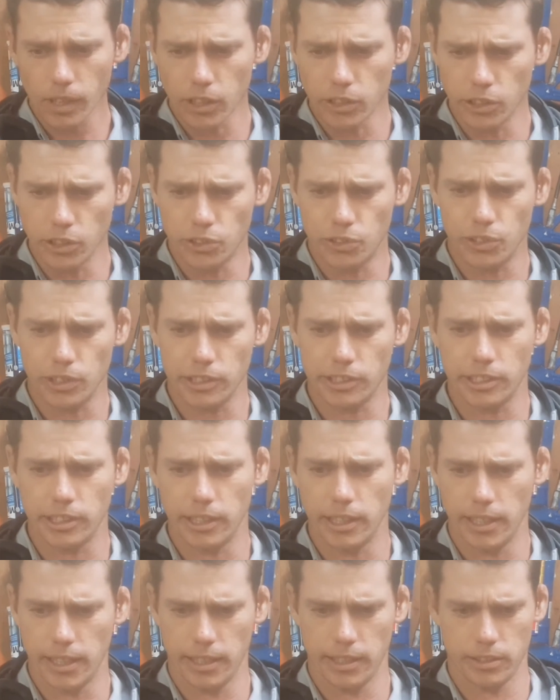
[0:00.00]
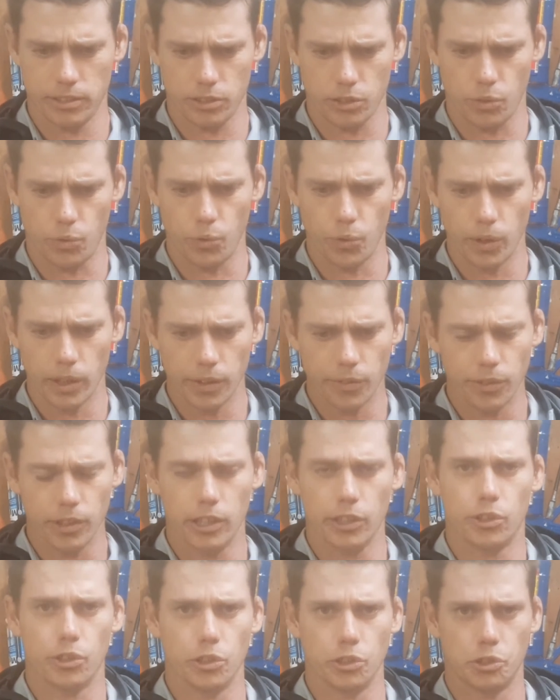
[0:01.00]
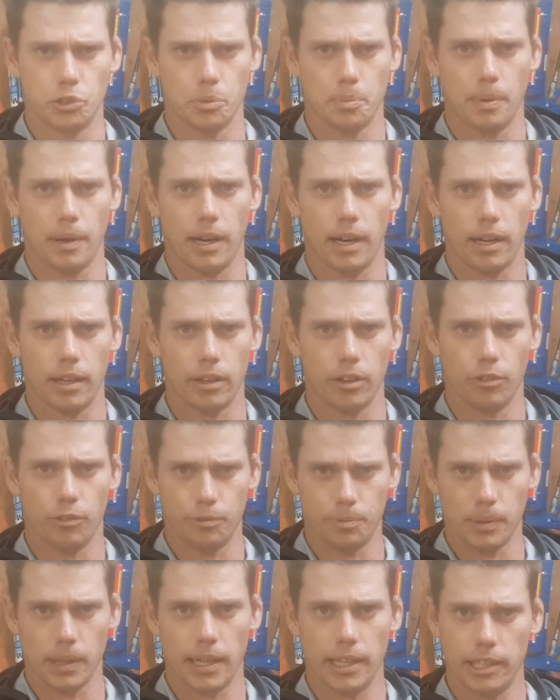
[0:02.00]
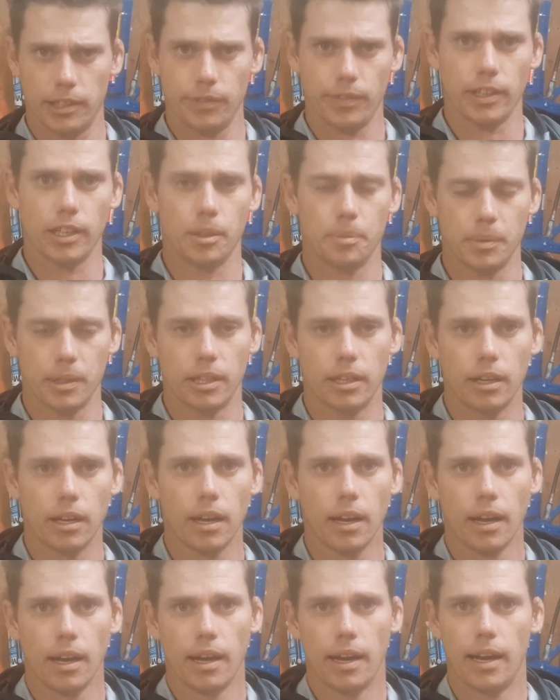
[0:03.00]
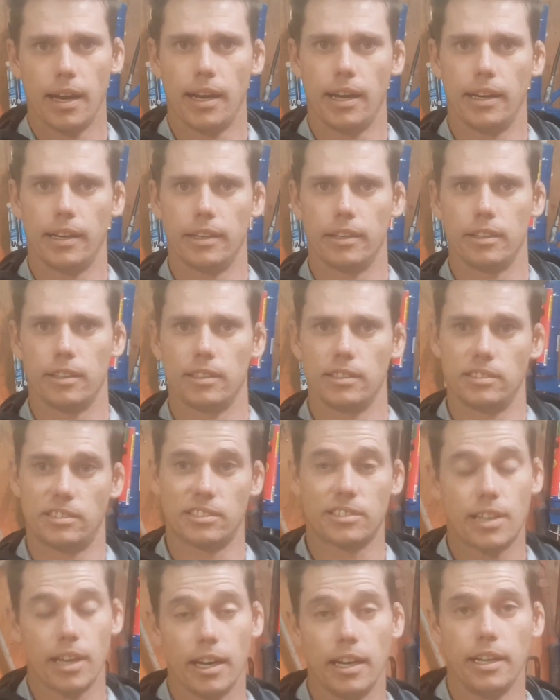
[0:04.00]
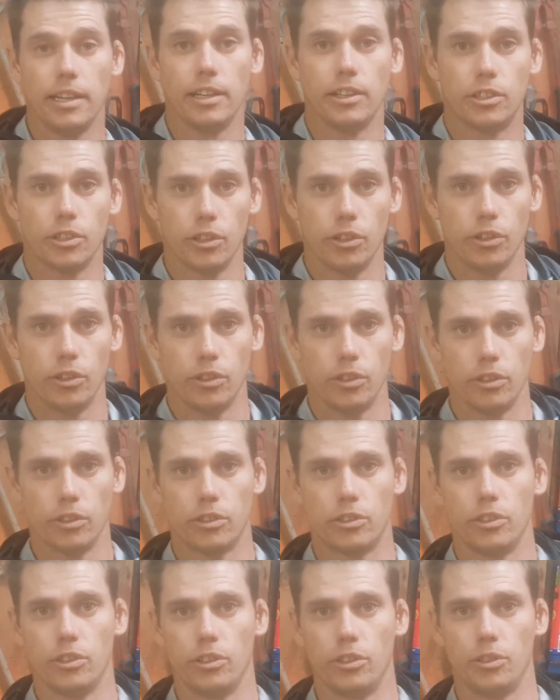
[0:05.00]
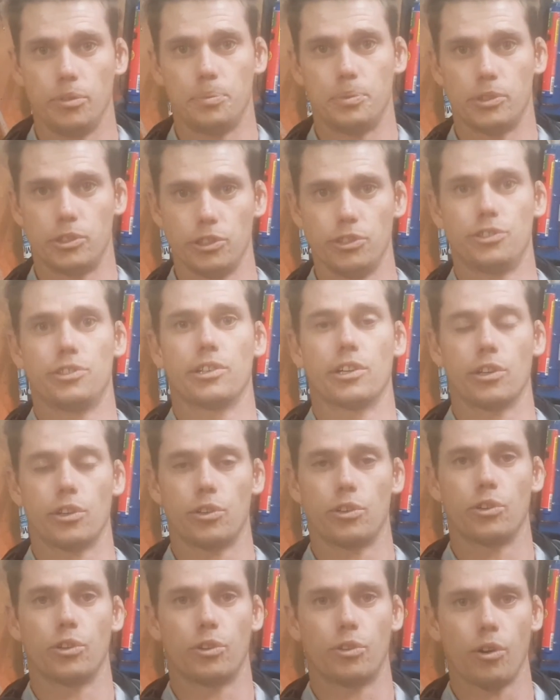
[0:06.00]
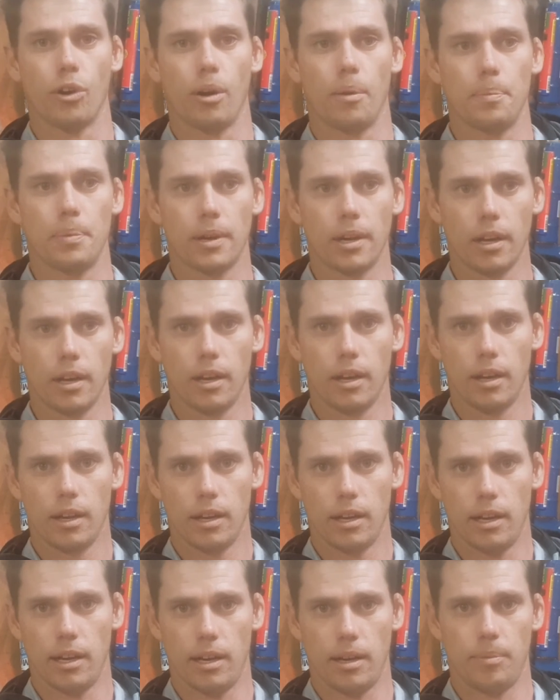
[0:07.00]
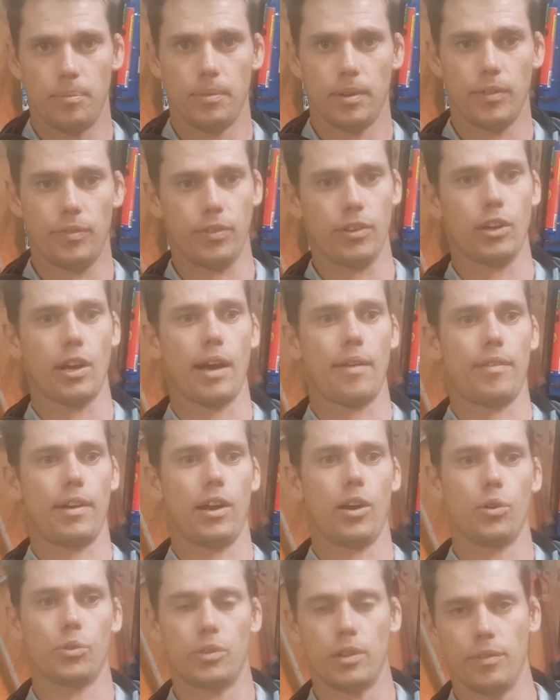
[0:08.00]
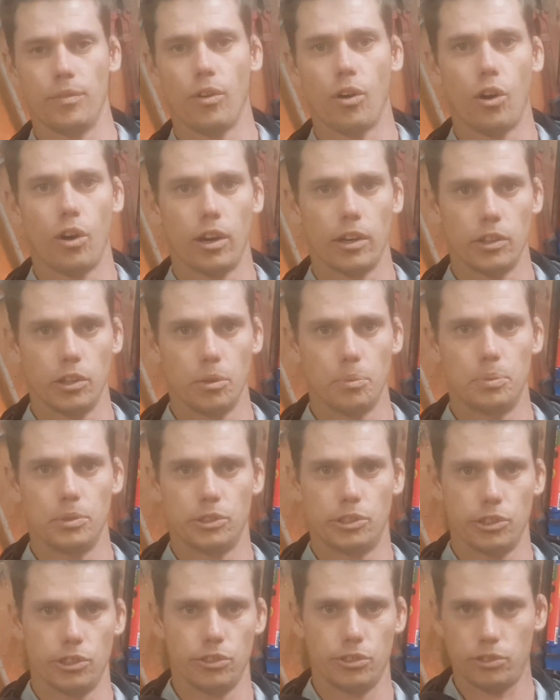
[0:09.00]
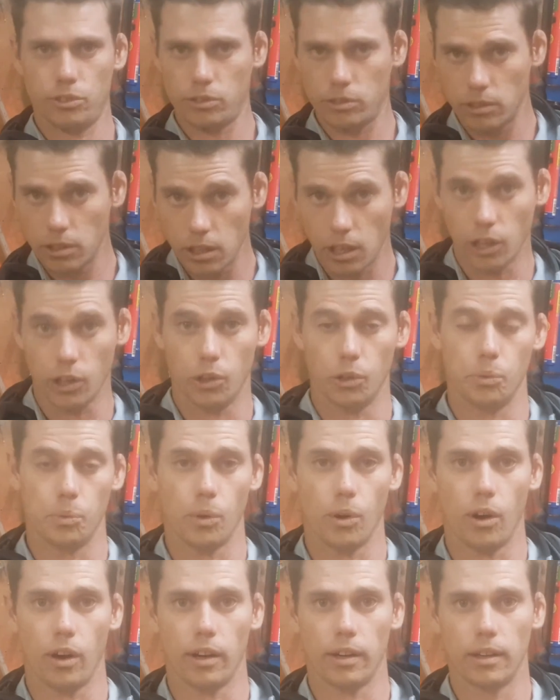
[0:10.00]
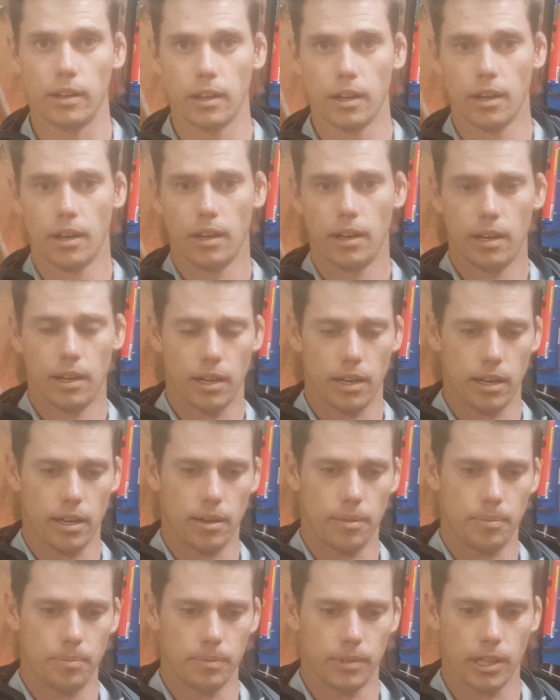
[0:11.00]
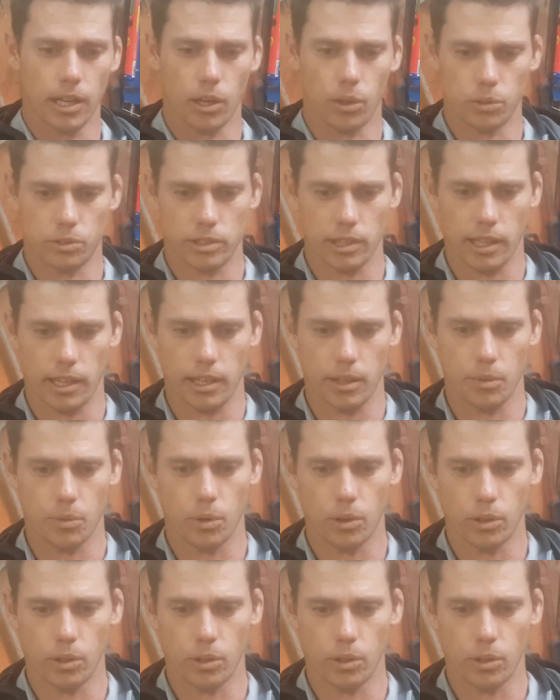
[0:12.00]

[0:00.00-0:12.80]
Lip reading: Nutrition is a really crucial part of plant development, and it's key to producing a good crop. If you have a healthy vine, you'll produce a good wine. The old saying